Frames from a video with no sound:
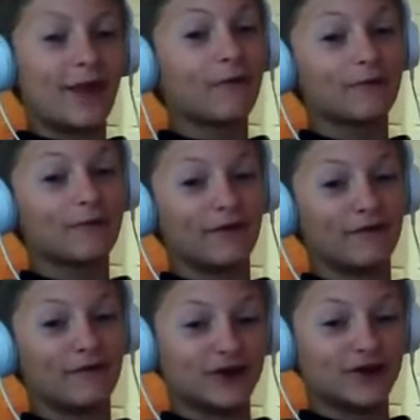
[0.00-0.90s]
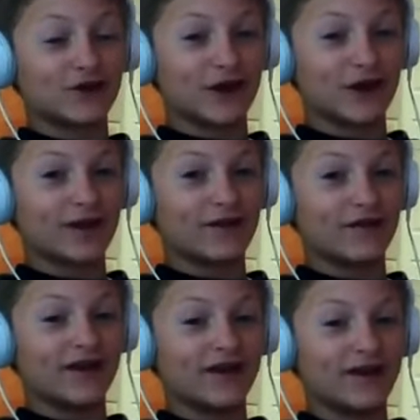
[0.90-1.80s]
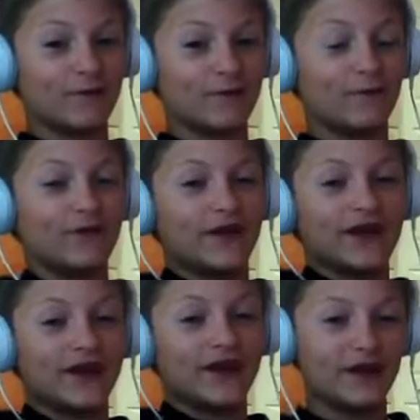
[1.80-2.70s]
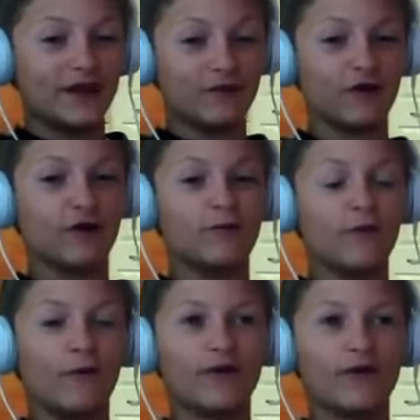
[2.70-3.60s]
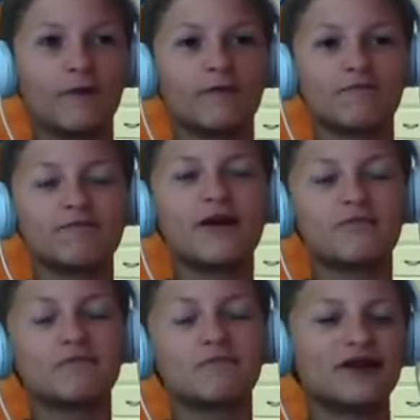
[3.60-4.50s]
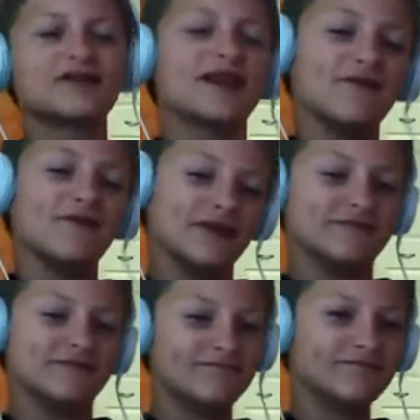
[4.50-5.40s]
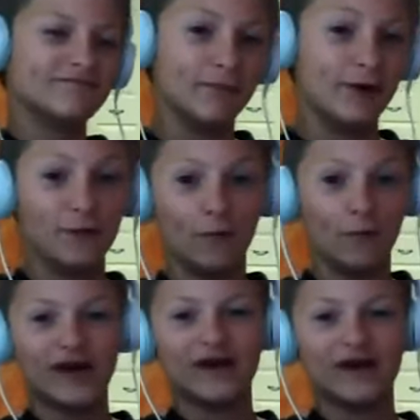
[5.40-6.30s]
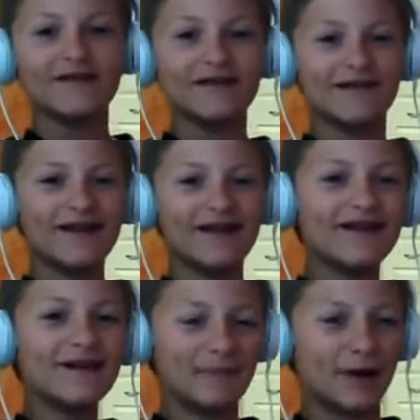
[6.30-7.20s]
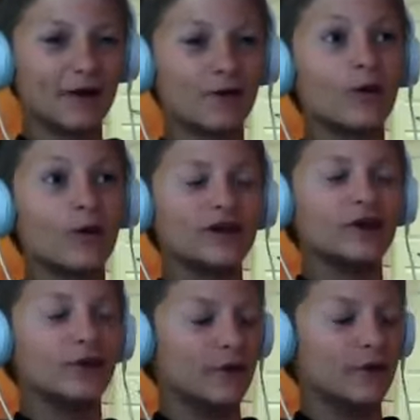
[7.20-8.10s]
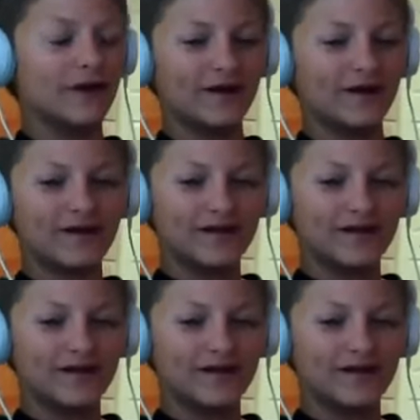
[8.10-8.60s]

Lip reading: That would have been a funny trick that Nintendo could have pulled. Project Cafe. Better than Wii. Better than Wii U.